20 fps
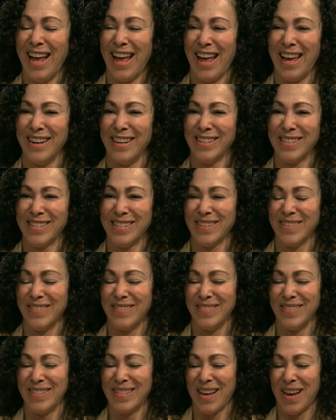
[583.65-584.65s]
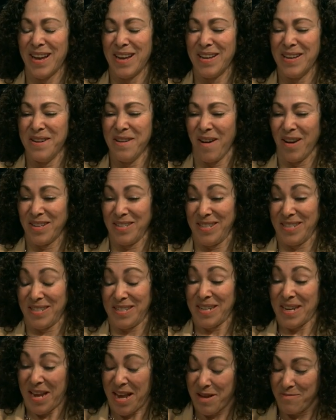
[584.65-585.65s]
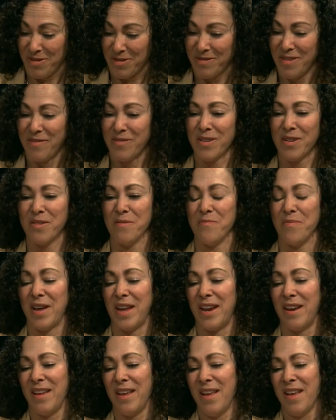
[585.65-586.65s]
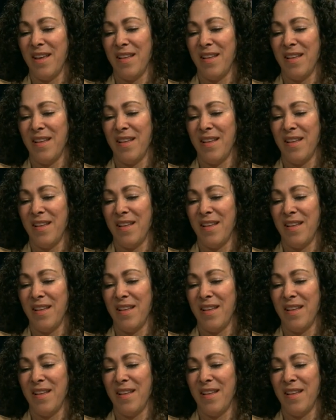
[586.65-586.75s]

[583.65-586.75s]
And it shows uh, not just Campbell River, but